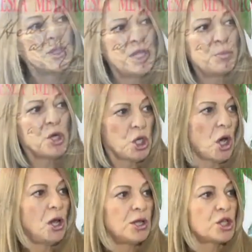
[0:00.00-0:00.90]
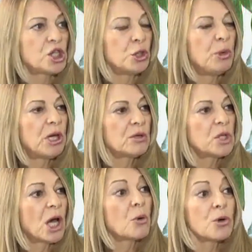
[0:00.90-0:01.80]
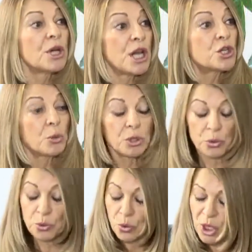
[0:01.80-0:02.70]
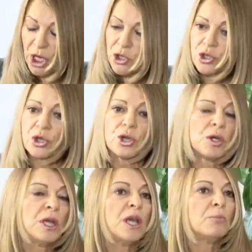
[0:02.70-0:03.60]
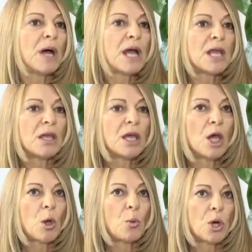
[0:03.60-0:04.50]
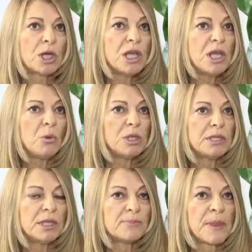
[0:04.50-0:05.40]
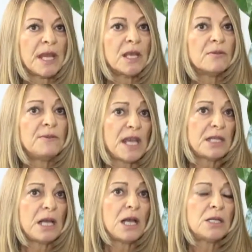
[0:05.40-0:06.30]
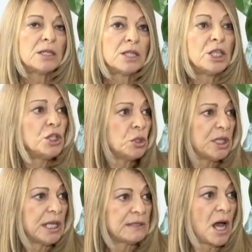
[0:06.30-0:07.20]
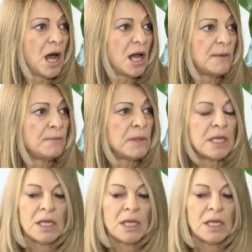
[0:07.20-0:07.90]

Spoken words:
deeper knowledge about our nature, our true nature, by working with Veda, Hindu at that time,